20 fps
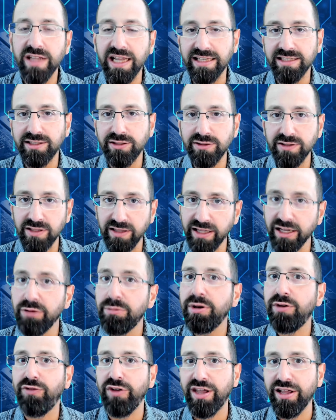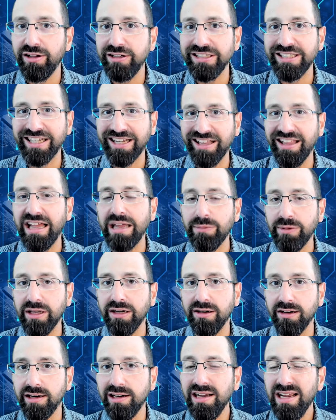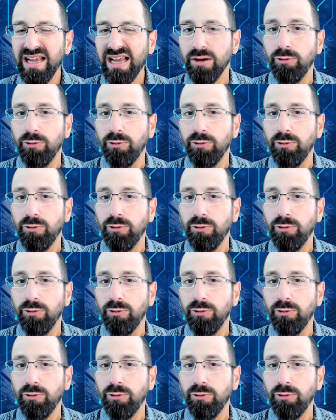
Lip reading: Yes, there's a little bit of a hill to climb here.